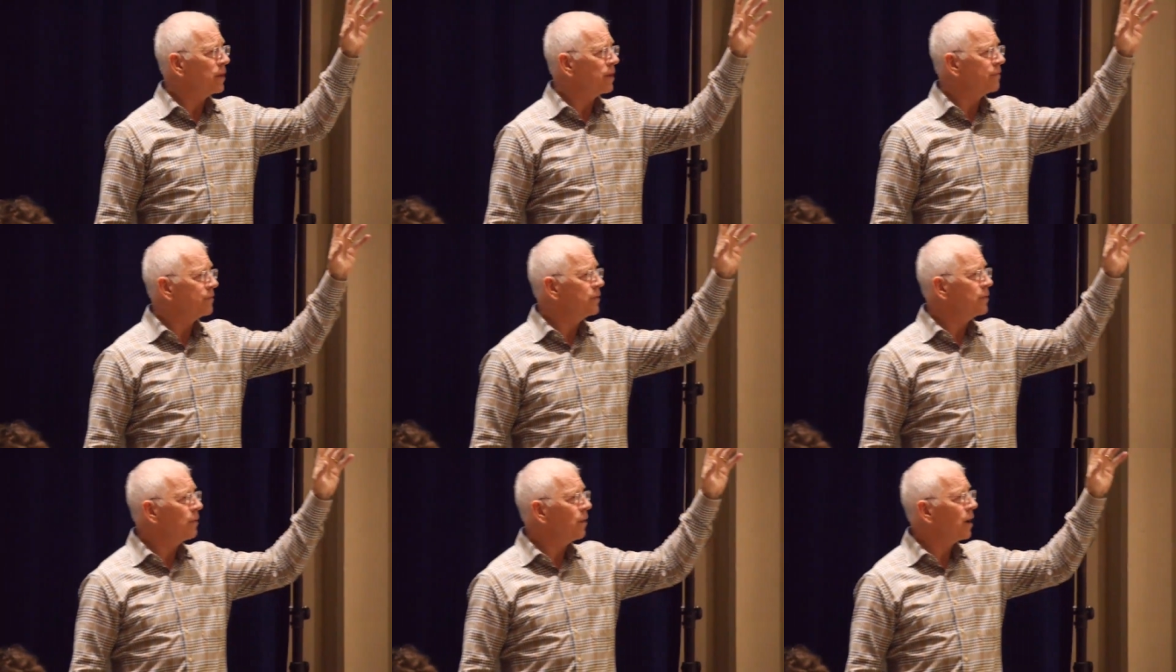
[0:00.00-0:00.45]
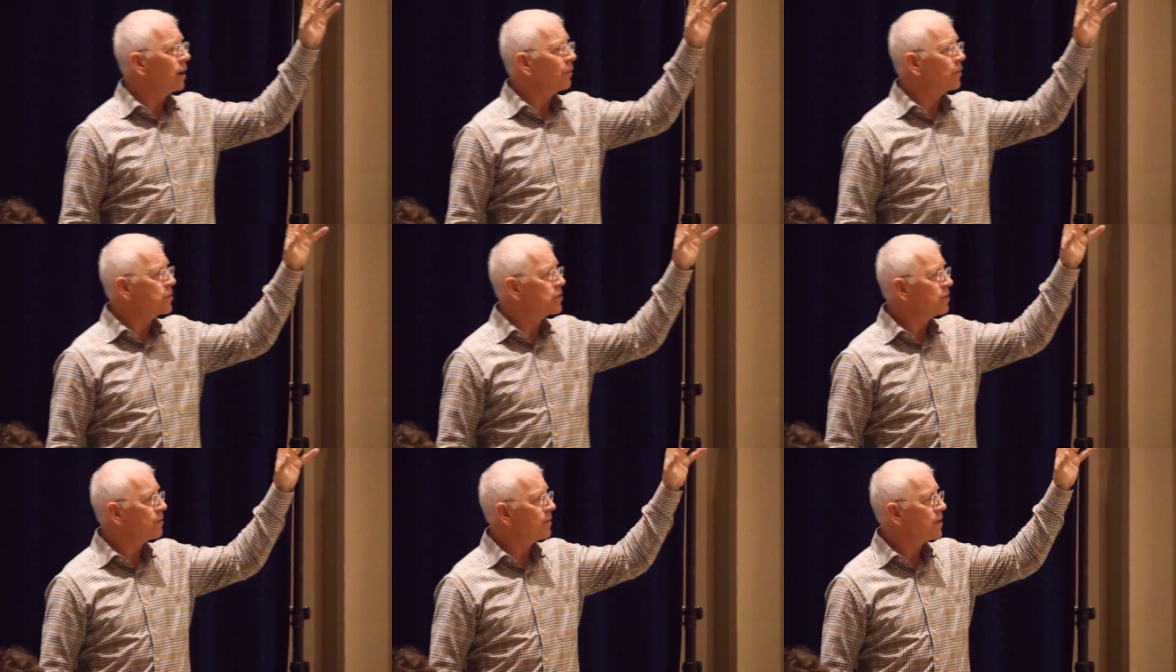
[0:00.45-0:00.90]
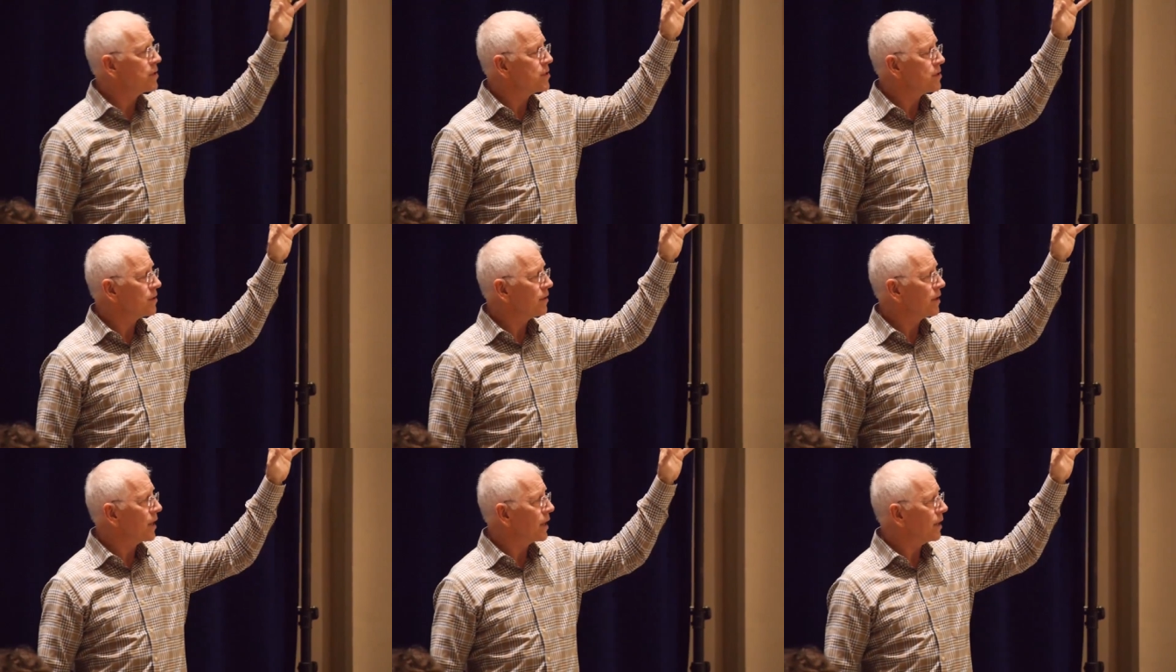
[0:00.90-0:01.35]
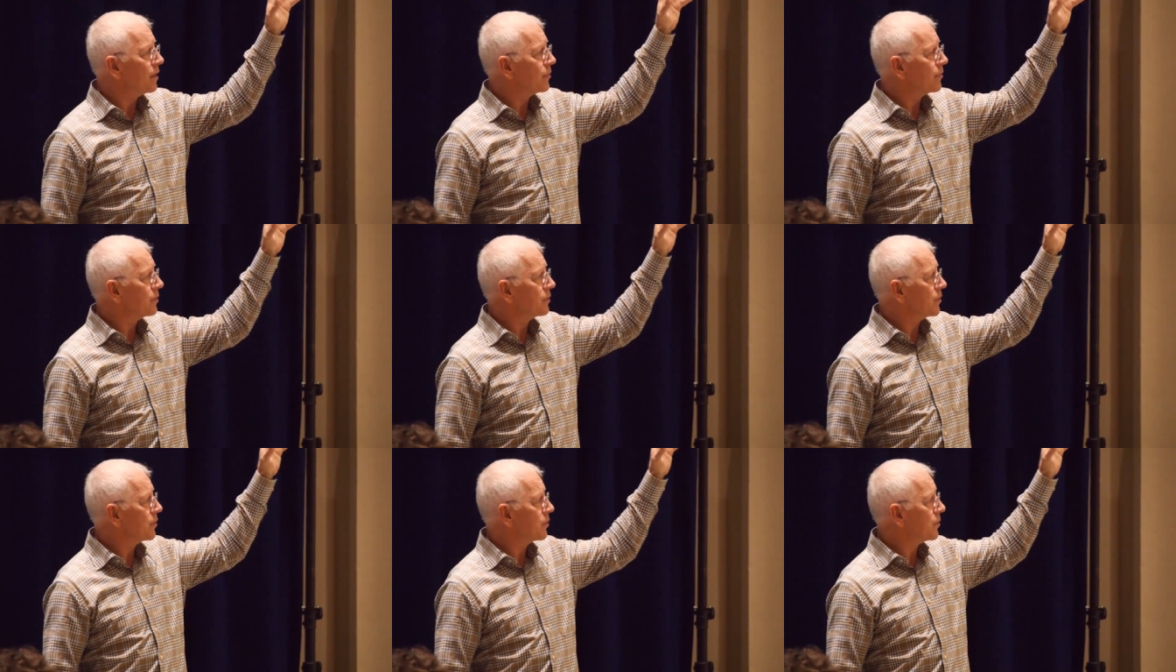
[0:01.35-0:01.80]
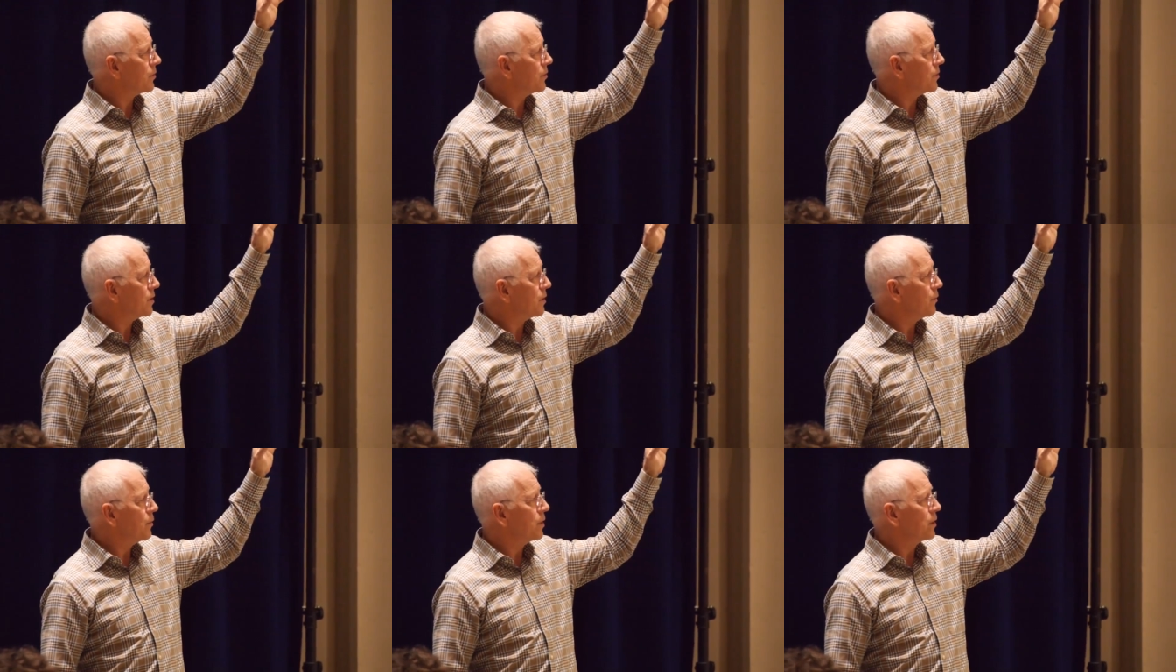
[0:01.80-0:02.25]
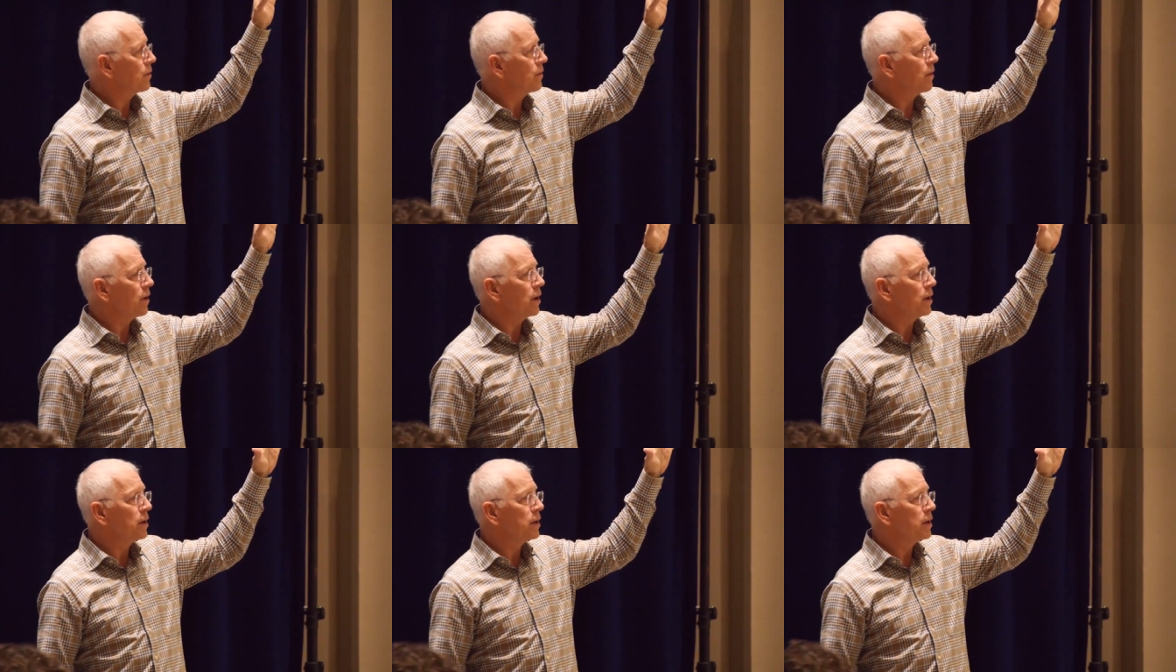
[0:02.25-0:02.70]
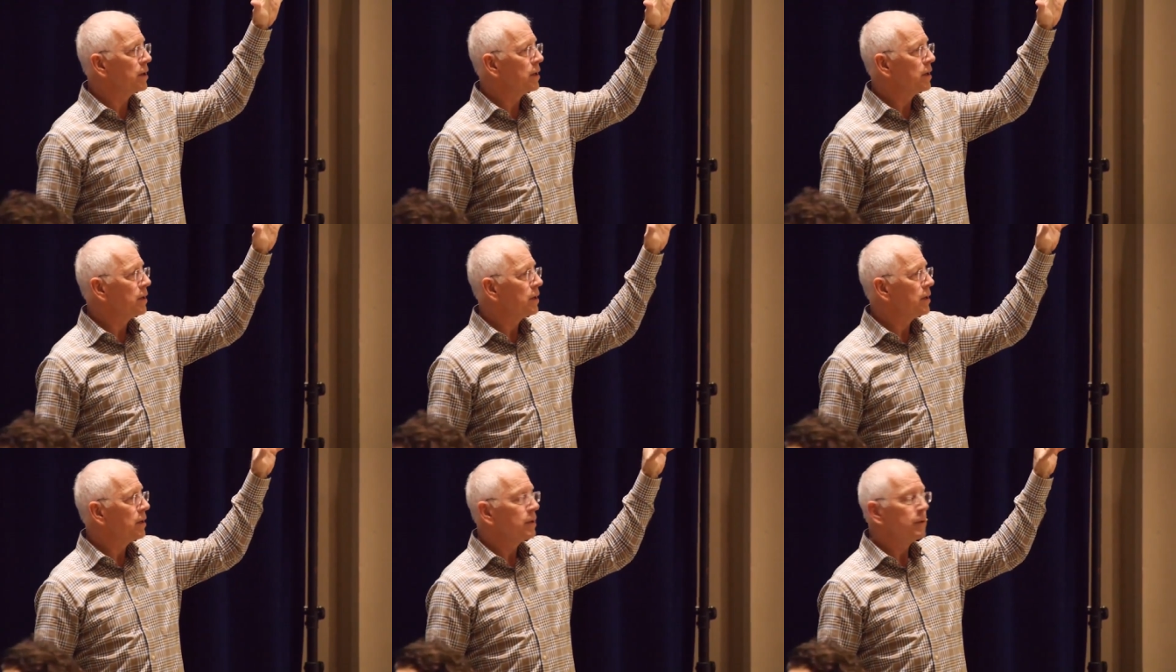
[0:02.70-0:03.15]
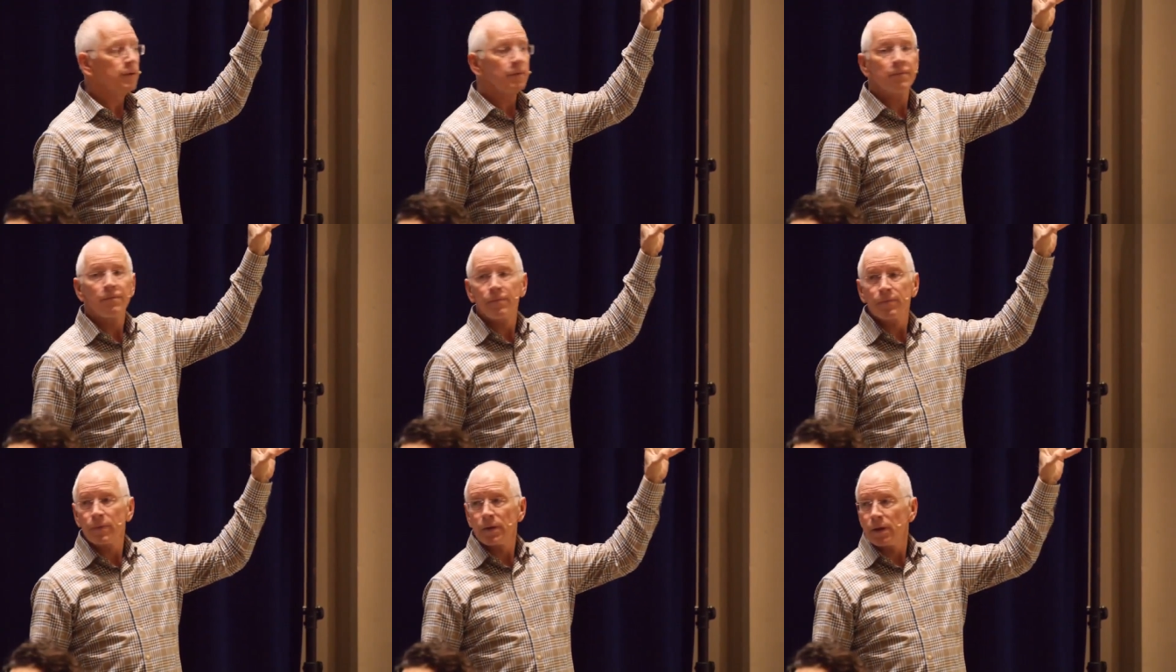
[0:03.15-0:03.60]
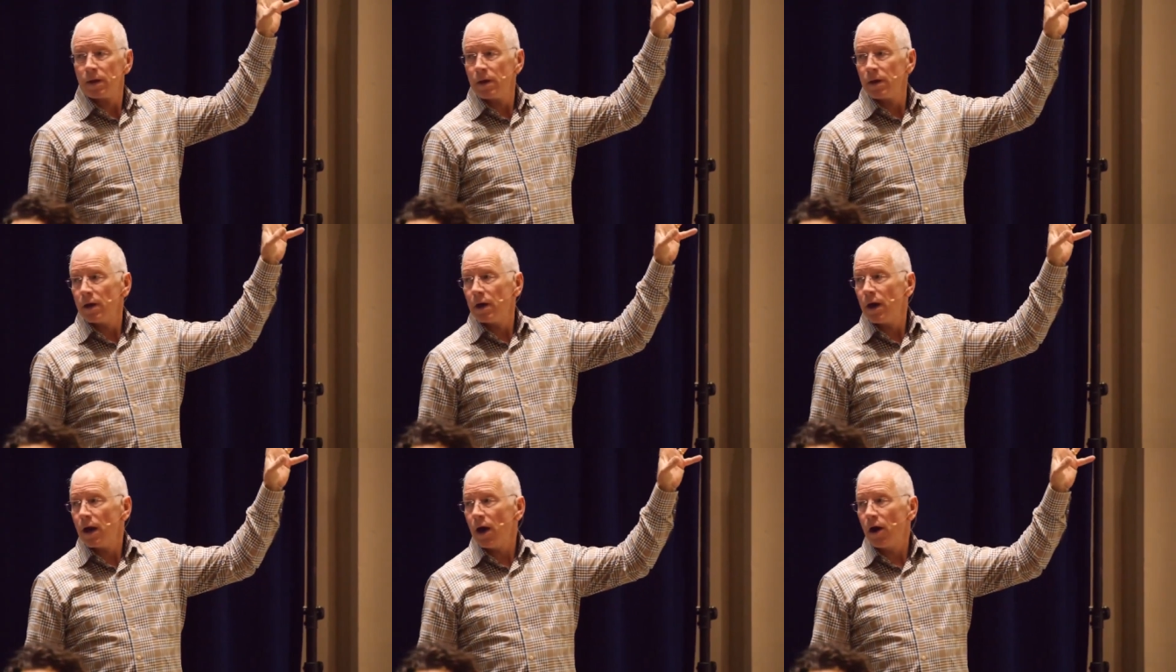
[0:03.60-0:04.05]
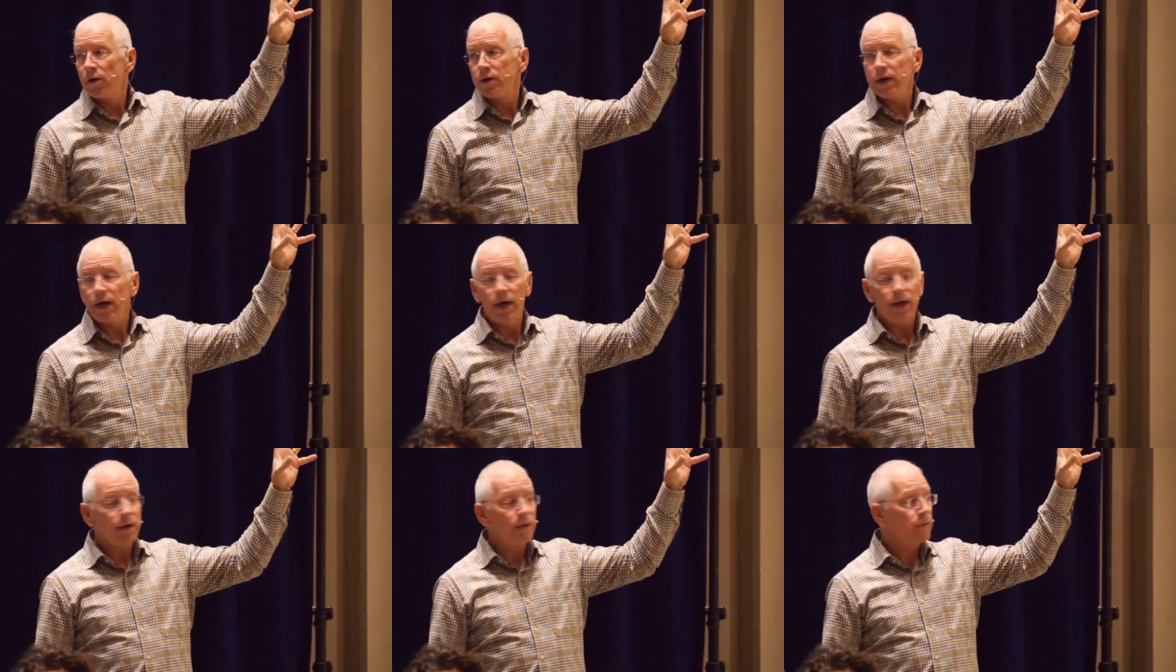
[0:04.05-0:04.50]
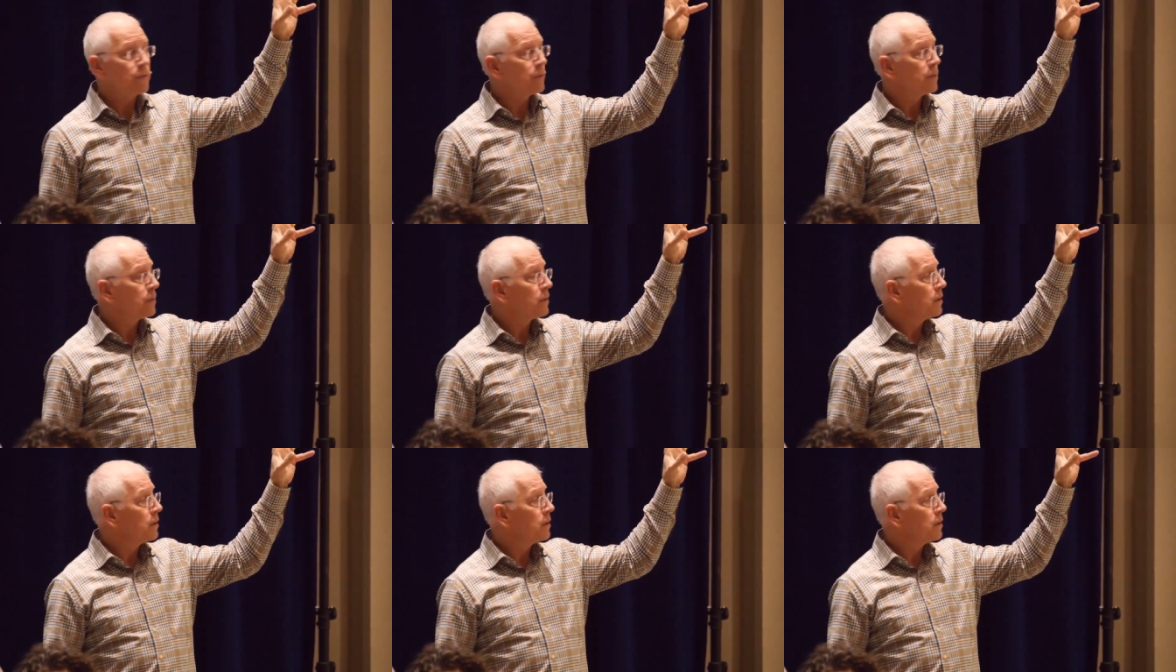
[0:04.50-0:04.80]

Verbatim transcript: If you are, would you raise your hand? So just to see where you are. Okay.